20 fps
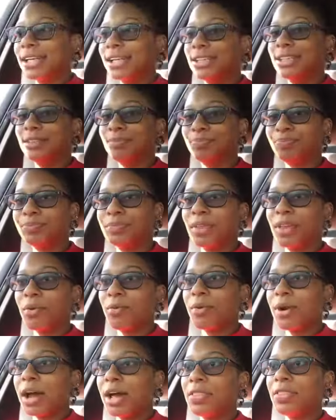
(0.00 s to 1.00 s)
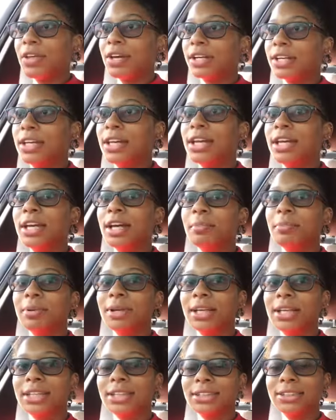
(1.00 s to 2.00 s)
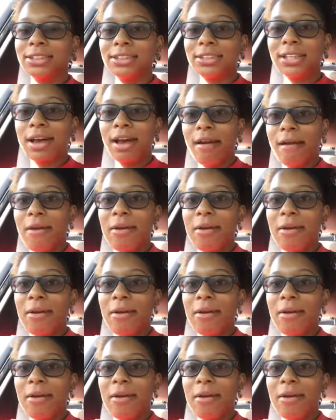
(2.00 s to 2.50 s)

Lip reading: and we're at the Kia place.